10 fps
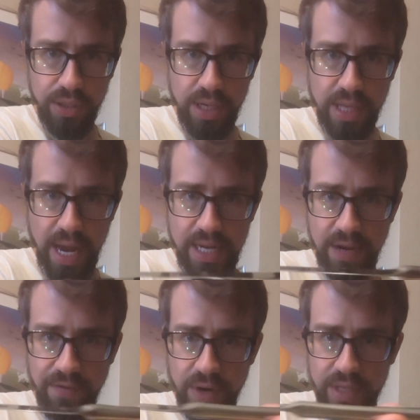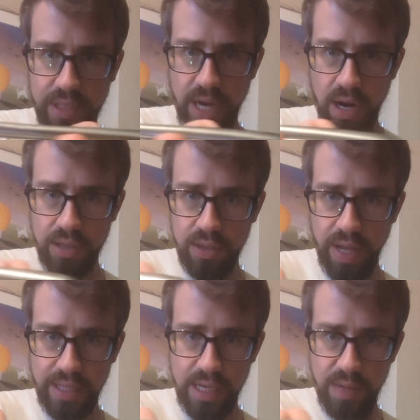Look at that difference there. So
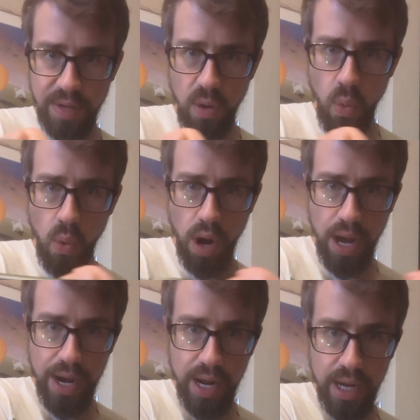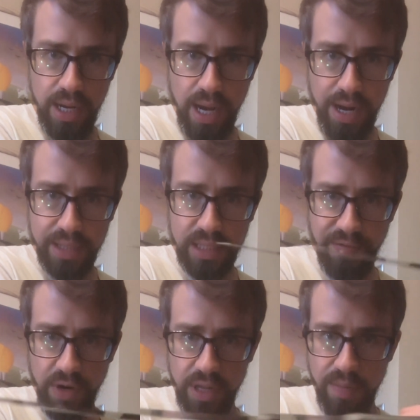that's going to be a 1 out of
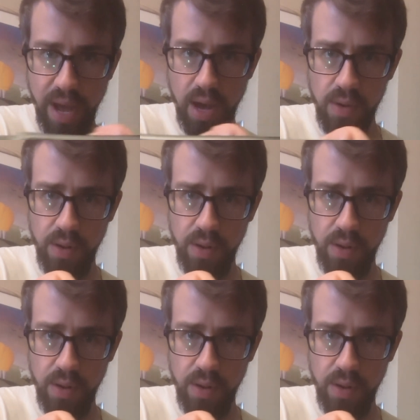7 on the balance.